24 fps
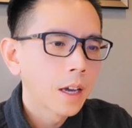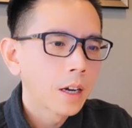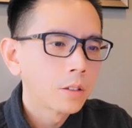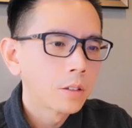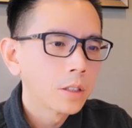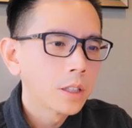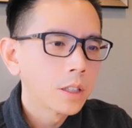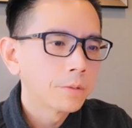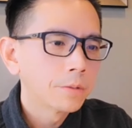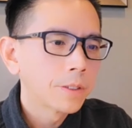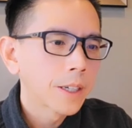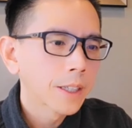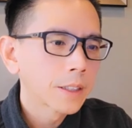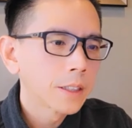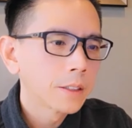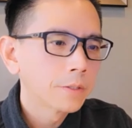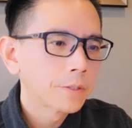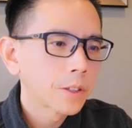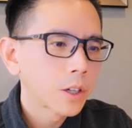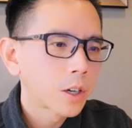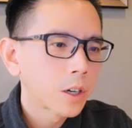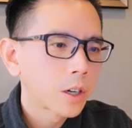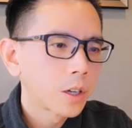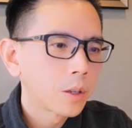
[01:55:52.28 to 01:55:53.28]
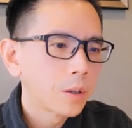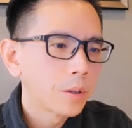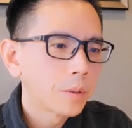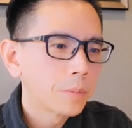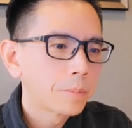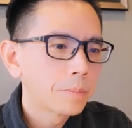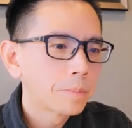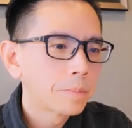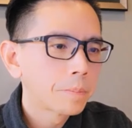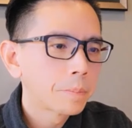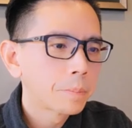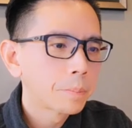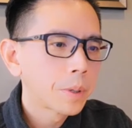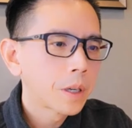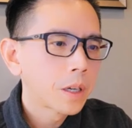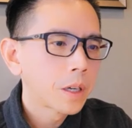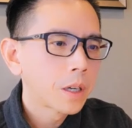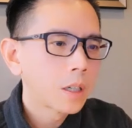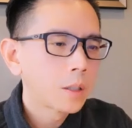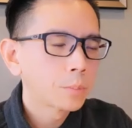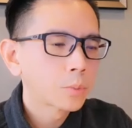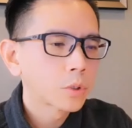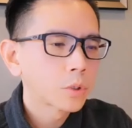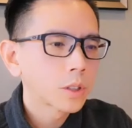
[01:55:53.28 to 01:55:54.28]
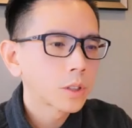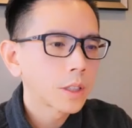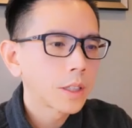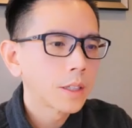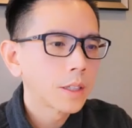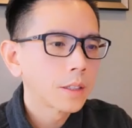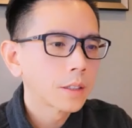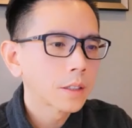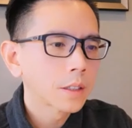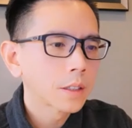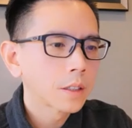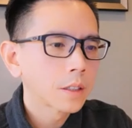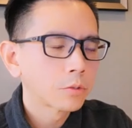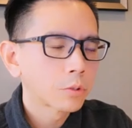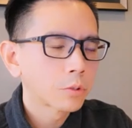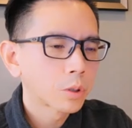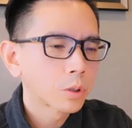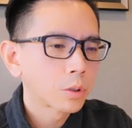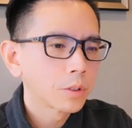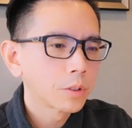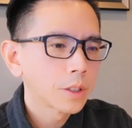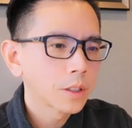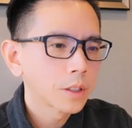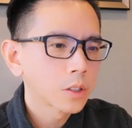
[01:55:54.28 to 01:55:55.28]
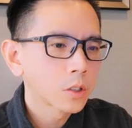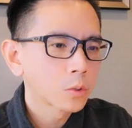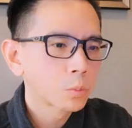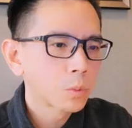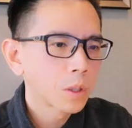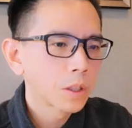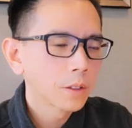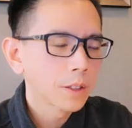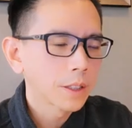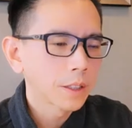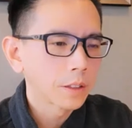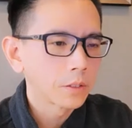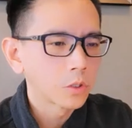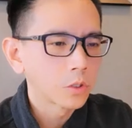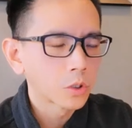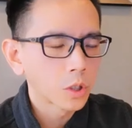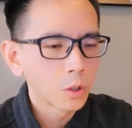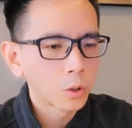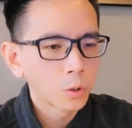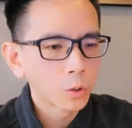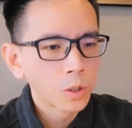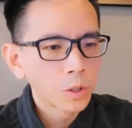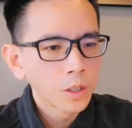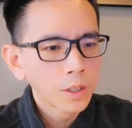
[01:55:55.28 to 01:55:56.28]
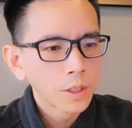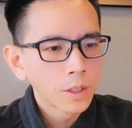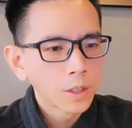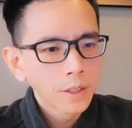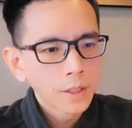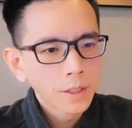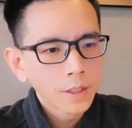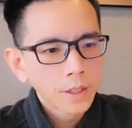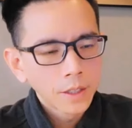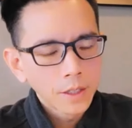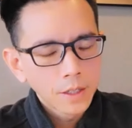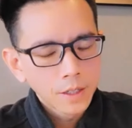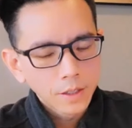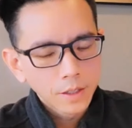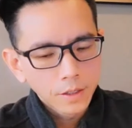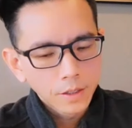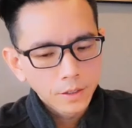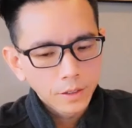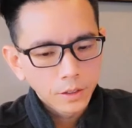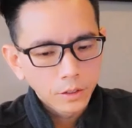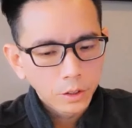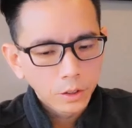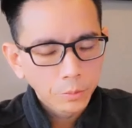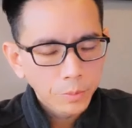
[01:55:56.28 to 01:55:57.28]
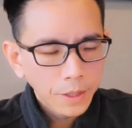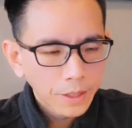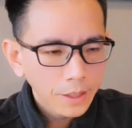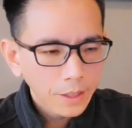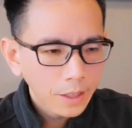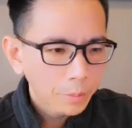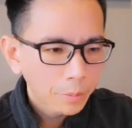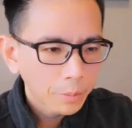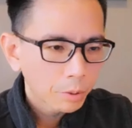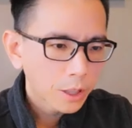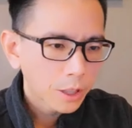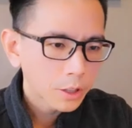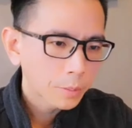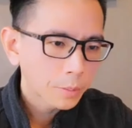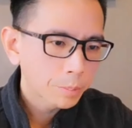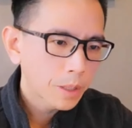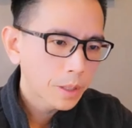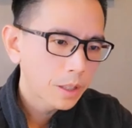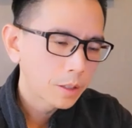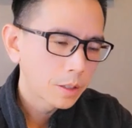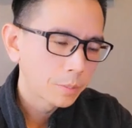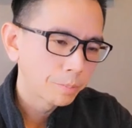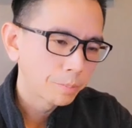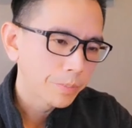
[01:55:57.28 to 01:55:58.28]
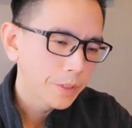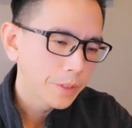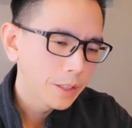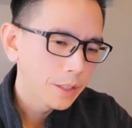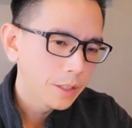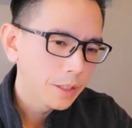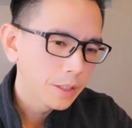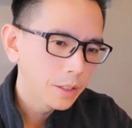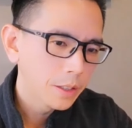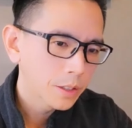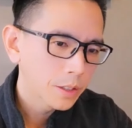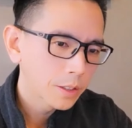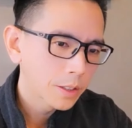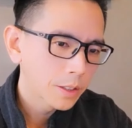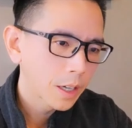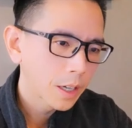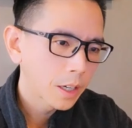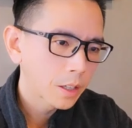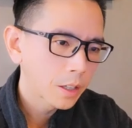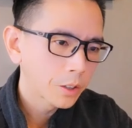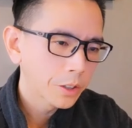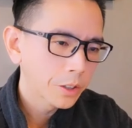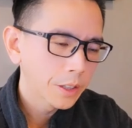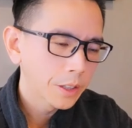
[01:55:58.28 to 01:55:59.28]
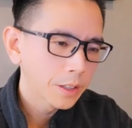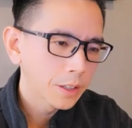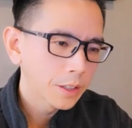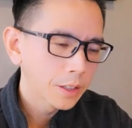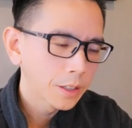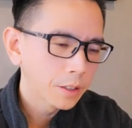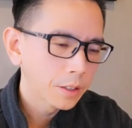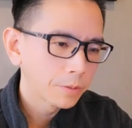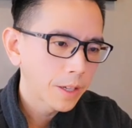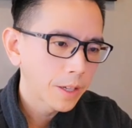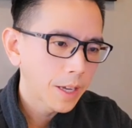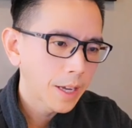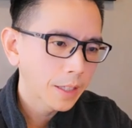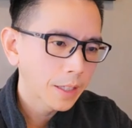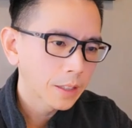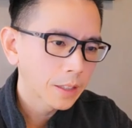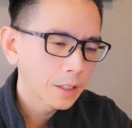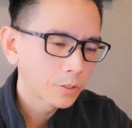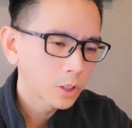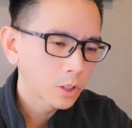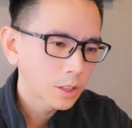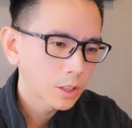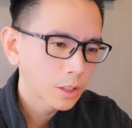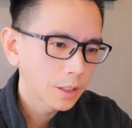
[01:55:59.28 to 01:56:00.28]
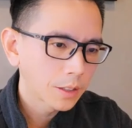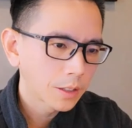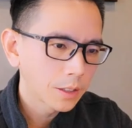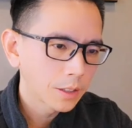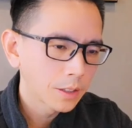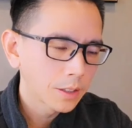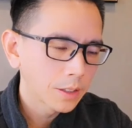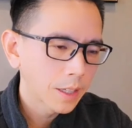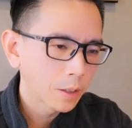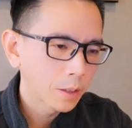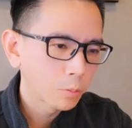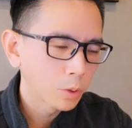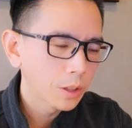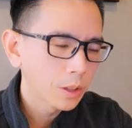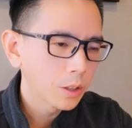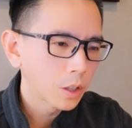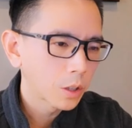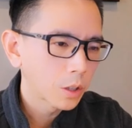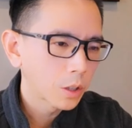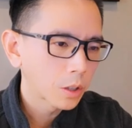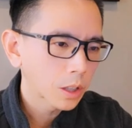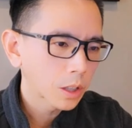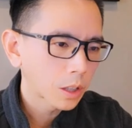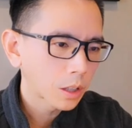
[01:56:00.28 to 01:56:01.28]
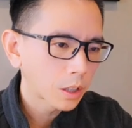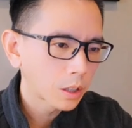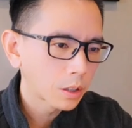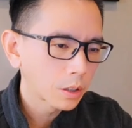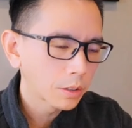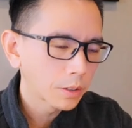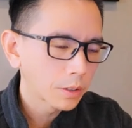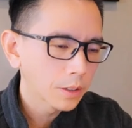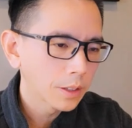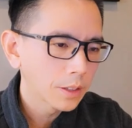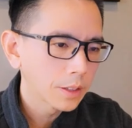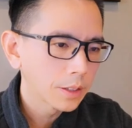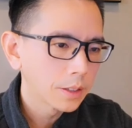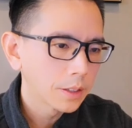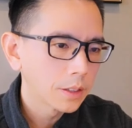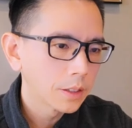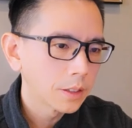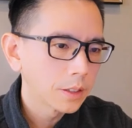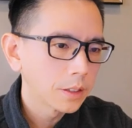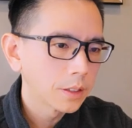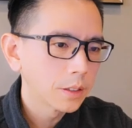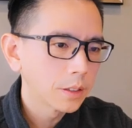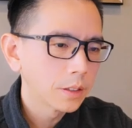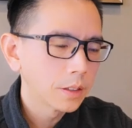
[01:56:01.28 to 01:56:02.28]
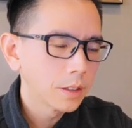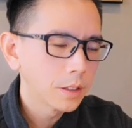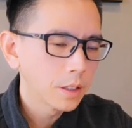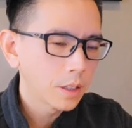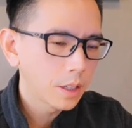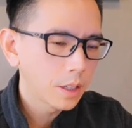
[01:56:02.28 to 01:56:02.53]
How effective are pumps in controlling swelling? So pneumatic compression pump is an area of active study that we are currently